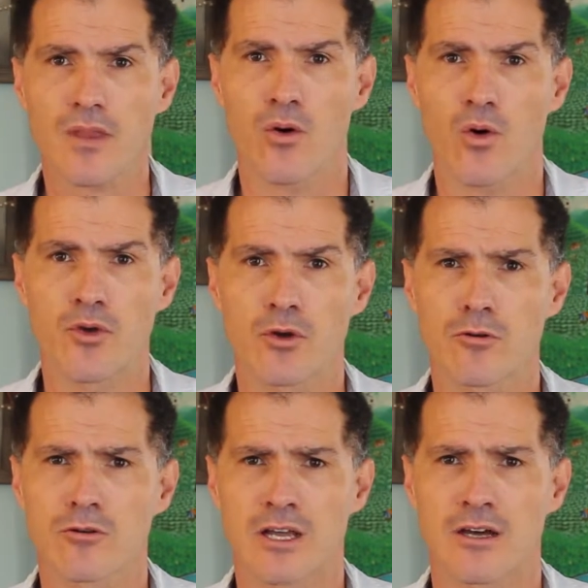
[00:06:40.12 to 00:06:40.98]
Or you
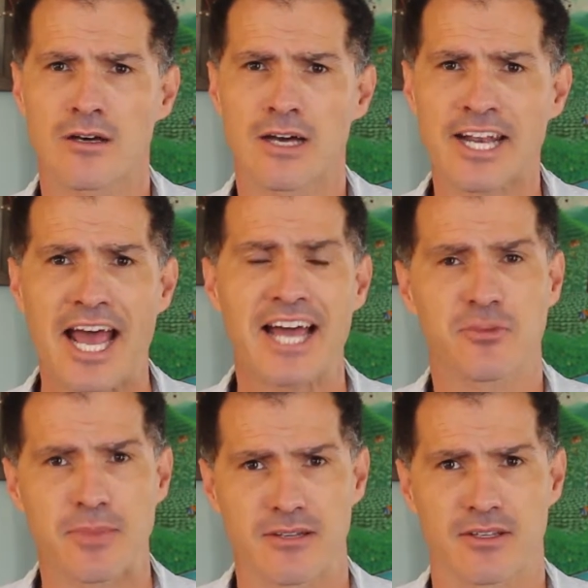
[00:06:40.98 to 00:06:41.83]
look uh, at
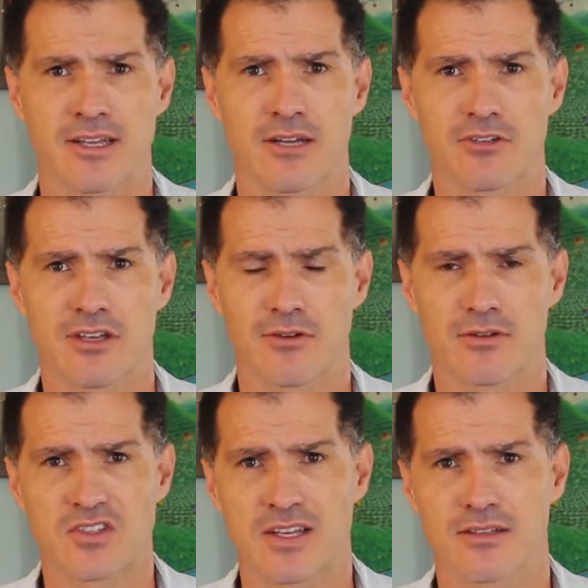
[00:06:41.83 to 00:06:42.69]
ash pits, and that would give
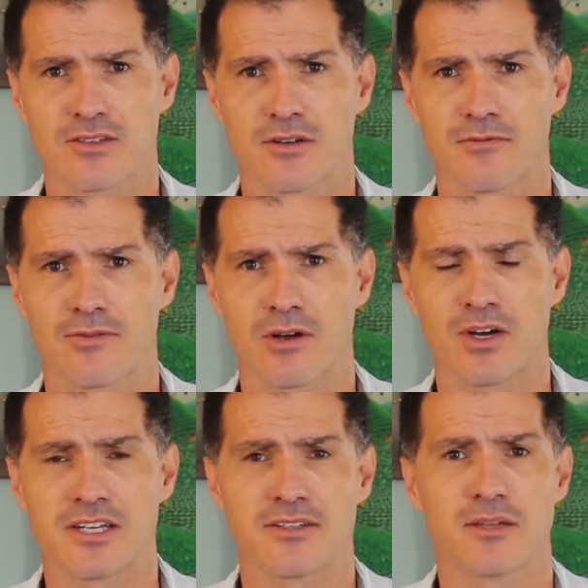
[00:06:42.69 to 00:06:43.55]
you a sense of uh,
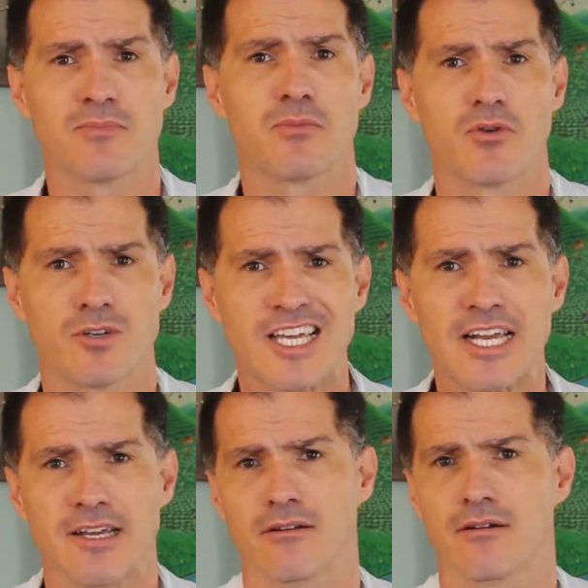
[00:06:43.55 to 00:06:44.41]
what is it that people were
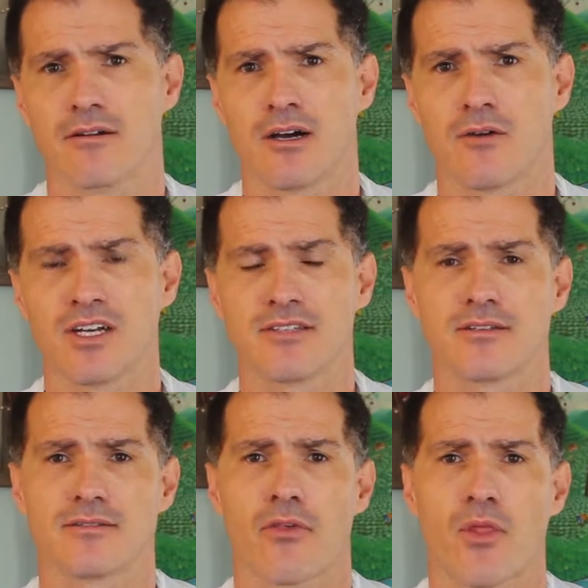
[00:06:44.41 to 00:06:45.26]
eating, uh, what is
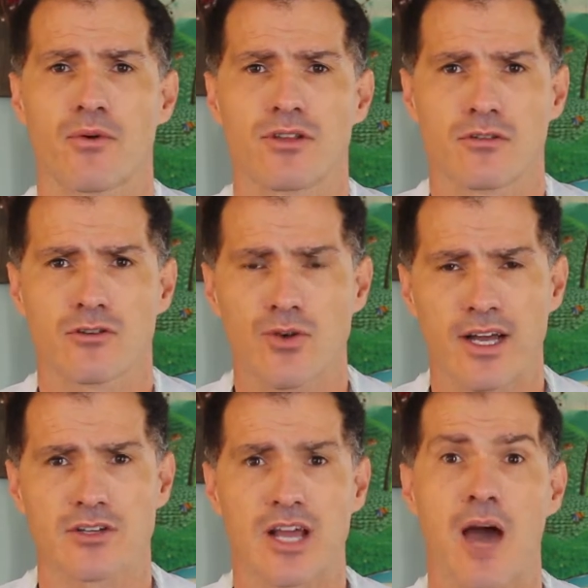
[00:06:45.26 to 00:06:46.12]
it that they throw into the
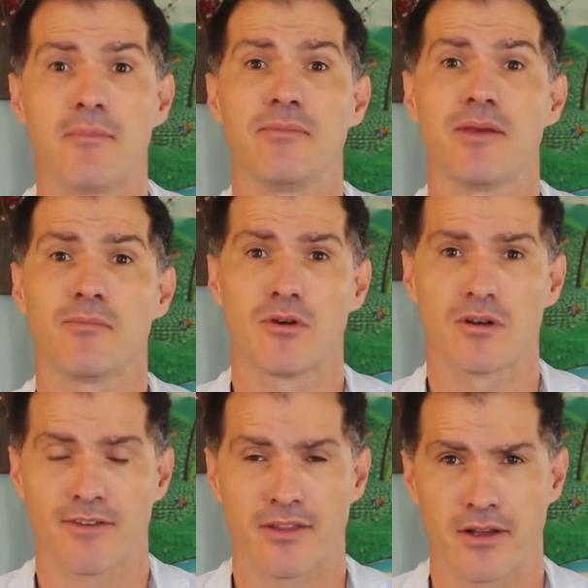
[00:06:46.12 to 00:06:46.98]
trash, how many people are
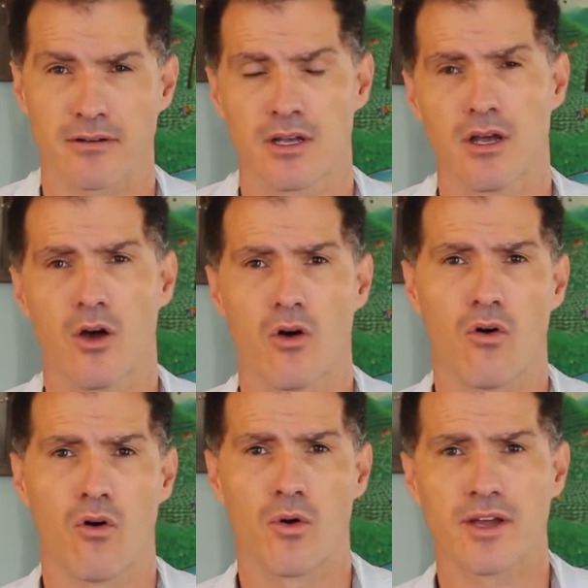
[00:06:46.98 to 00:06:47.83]
living there.
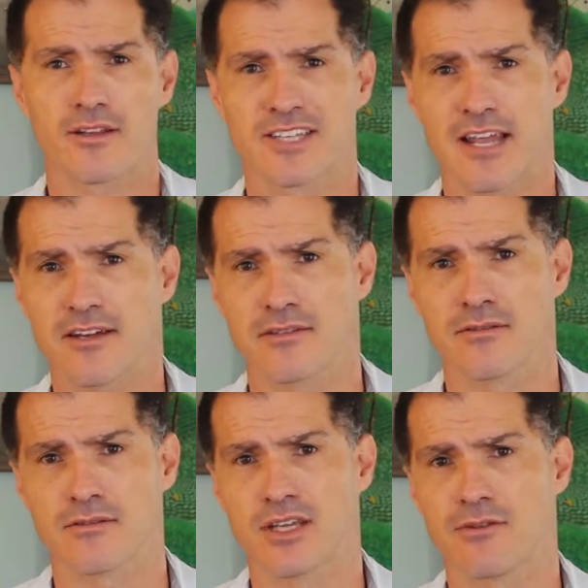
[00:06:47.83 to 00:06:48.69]
Or look at
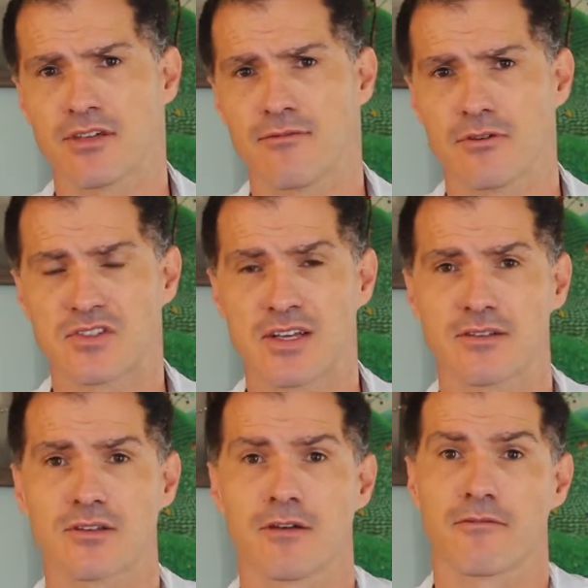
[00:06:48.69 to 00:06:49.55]
skeletons, that would give you a
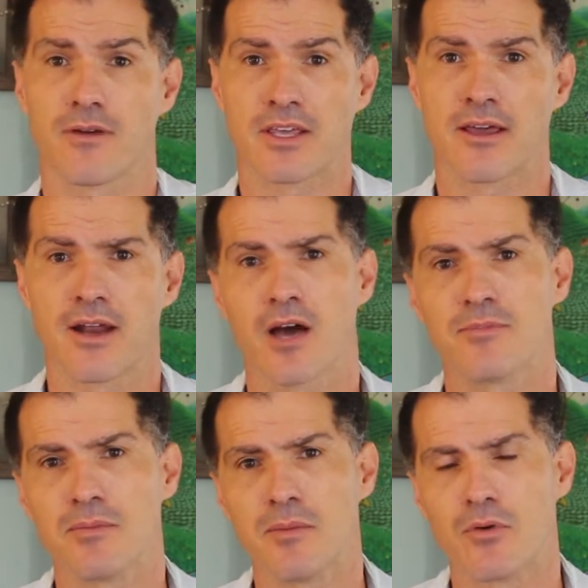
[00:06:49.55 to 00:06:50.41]
sense of, again, how
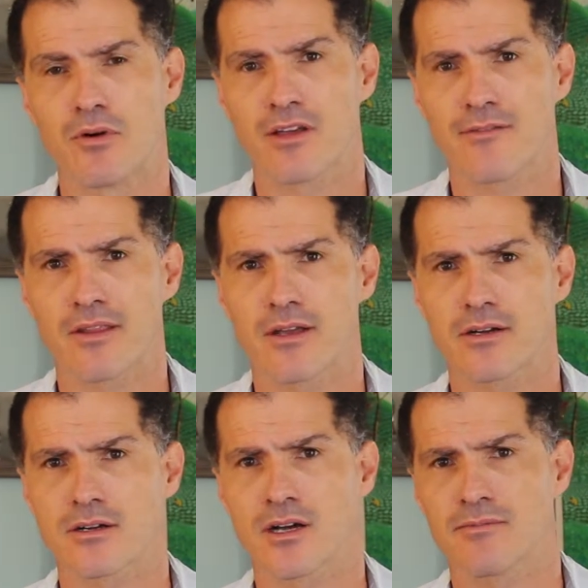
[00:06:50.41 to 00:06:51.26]
many people are living
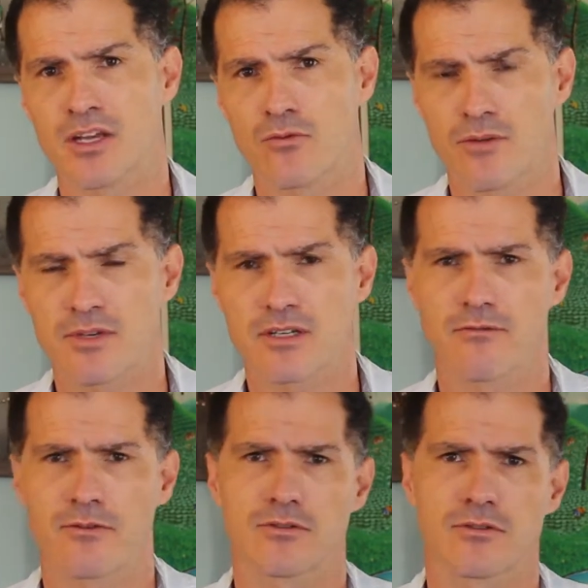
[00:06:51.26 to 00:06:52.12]
there, how many
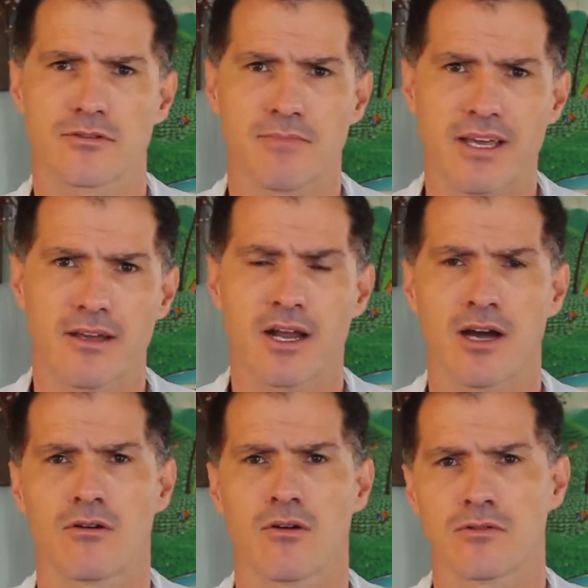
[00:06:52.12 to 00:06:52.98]
women versus men,
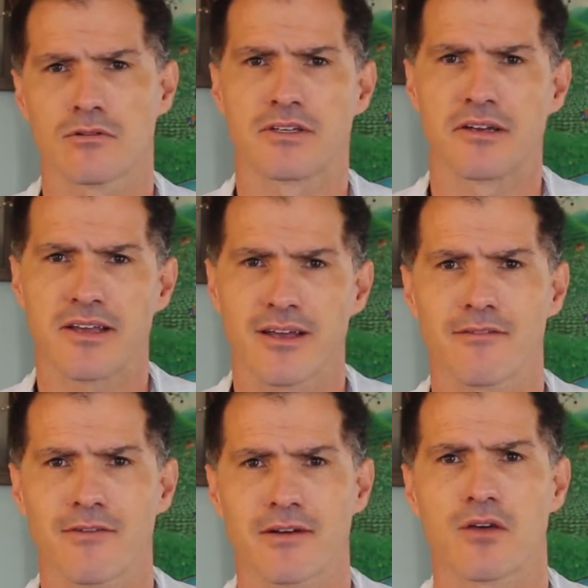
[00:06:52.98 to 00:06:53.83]
how long do they
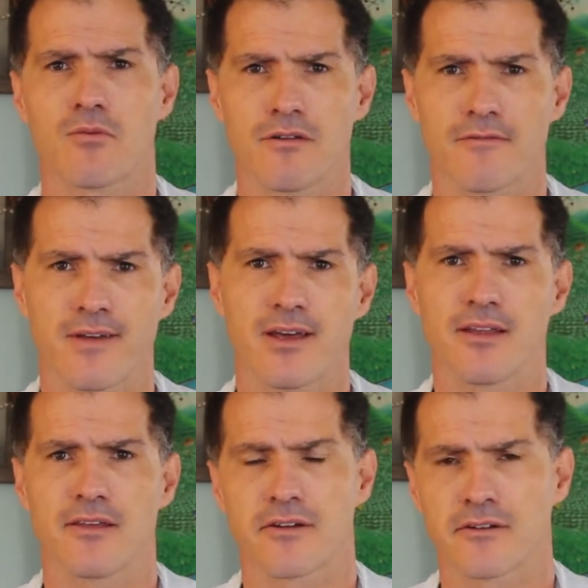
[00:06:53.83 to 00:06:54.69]
live, are they well
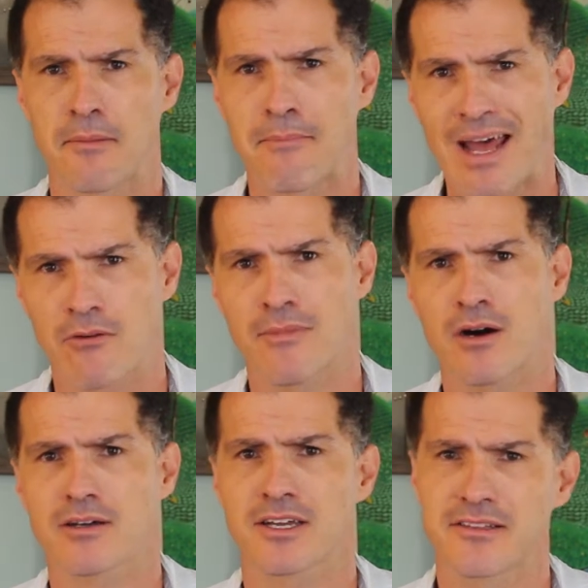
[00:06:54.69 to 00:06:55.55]
fed, is there any battle
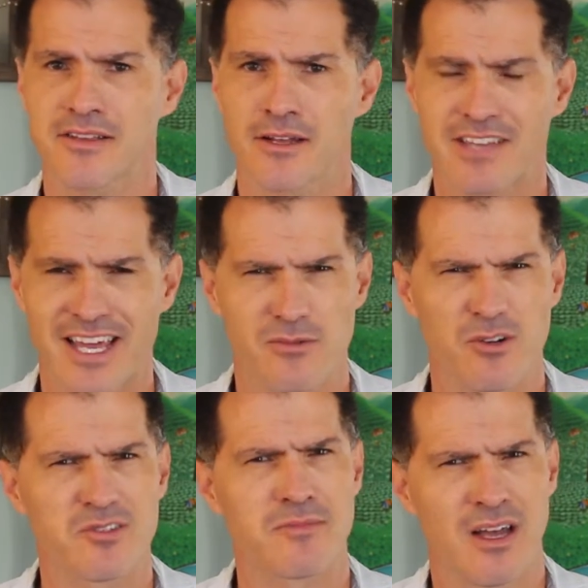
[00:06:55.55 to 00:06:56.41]
mark, any sign of
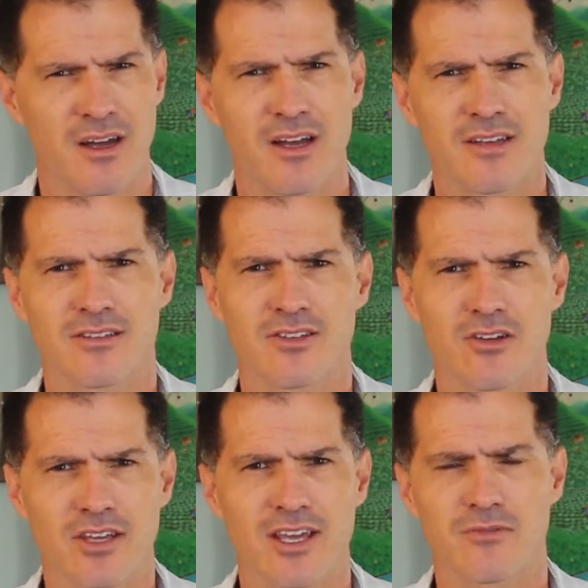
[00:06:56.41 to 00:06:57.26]
cannibalism. So
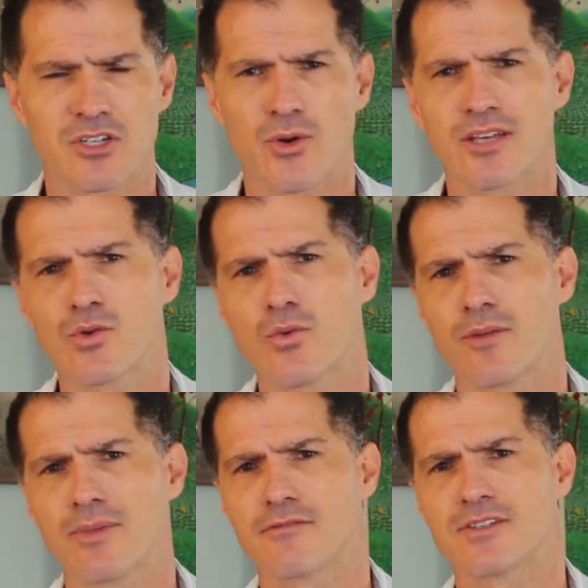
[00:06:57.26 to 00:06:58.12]
you can retrace
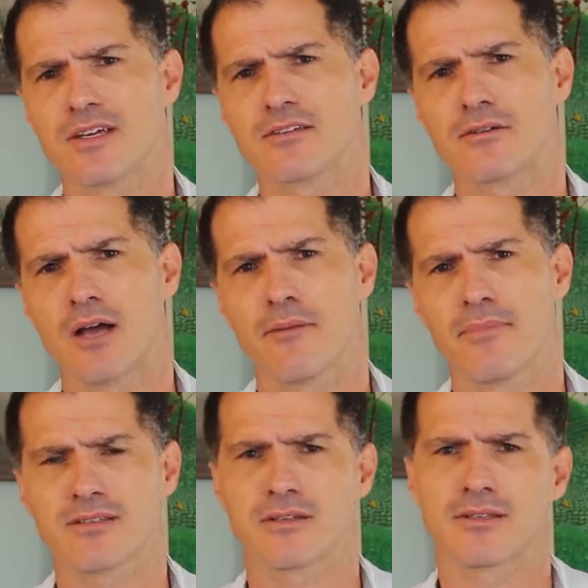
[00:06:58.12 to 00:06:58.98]
quite a bit of things uh,
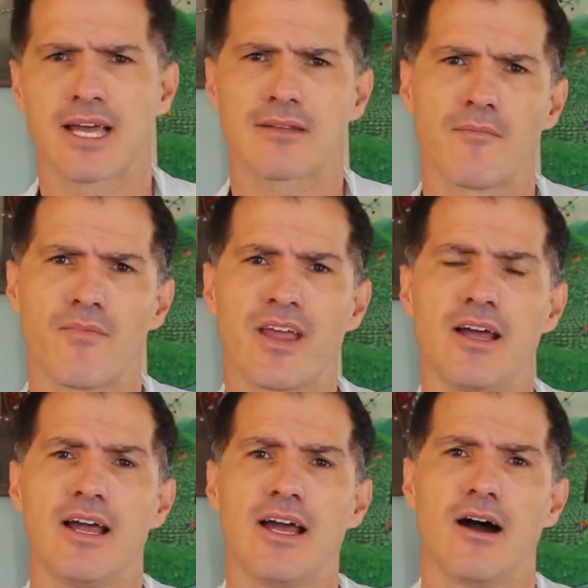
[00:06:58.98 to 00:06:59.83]
based on that.
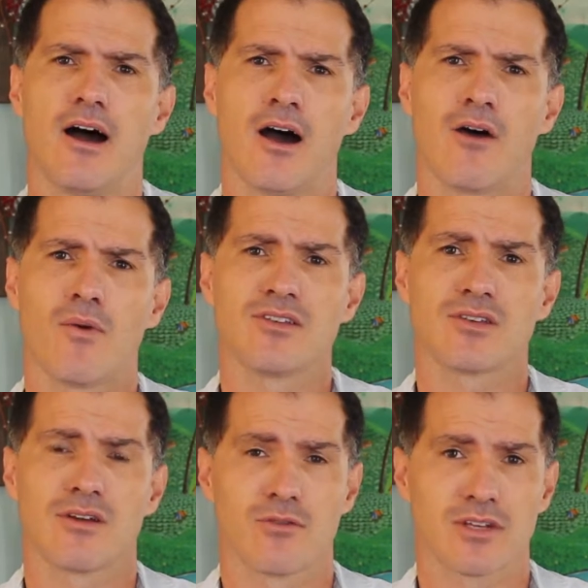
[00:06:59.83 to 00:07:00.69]
Uh,
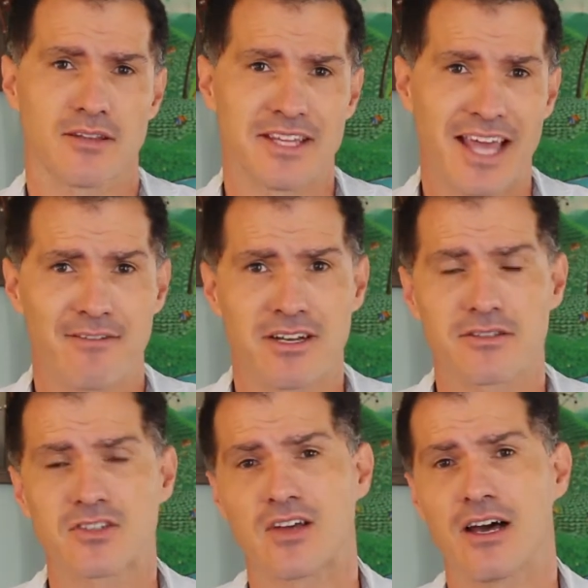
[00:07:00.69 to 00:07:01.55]
once you have looked at the
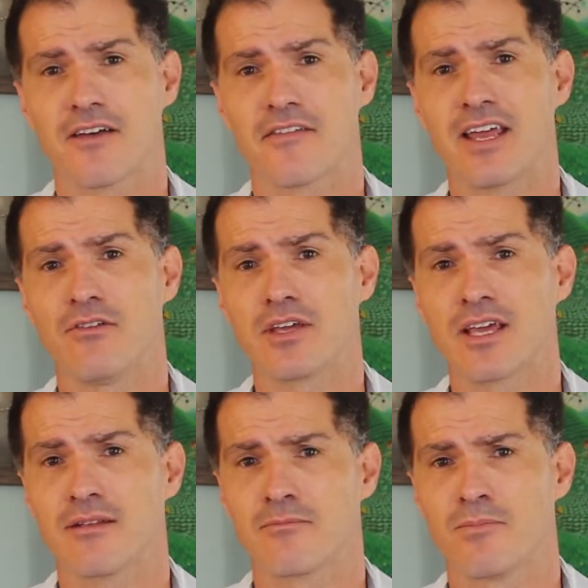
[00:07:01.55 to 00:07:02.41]
evidence, uh, then you
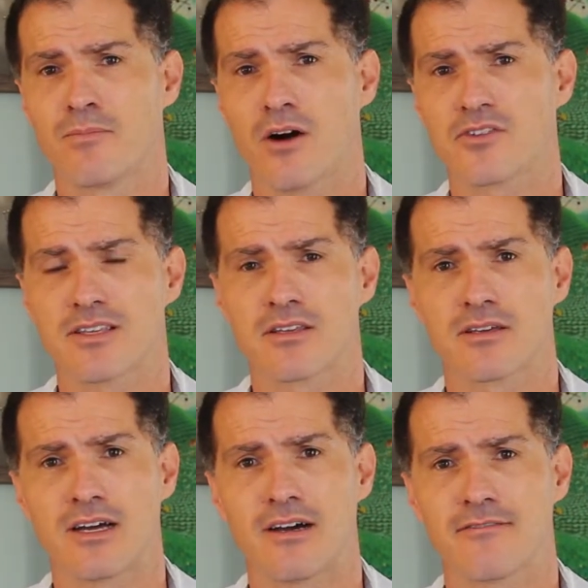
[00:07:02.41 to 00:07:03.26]
can posit
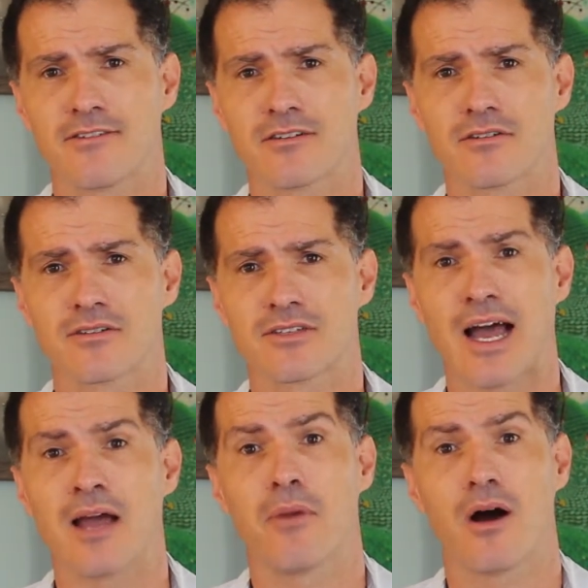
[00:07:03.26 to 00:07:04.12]
uh, various
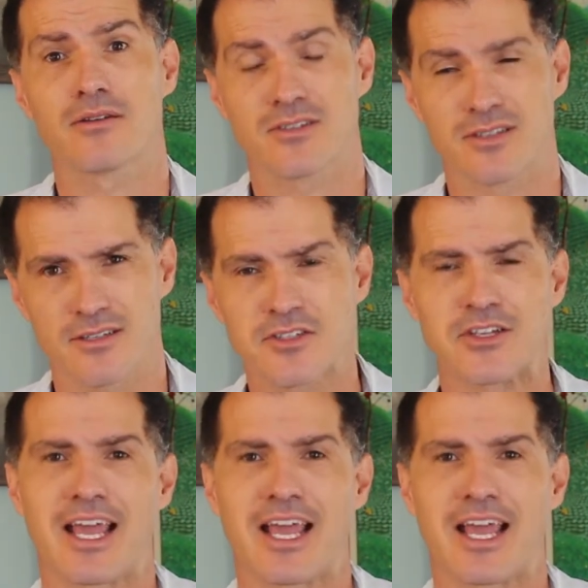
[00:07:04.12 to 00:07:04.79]
hypotheses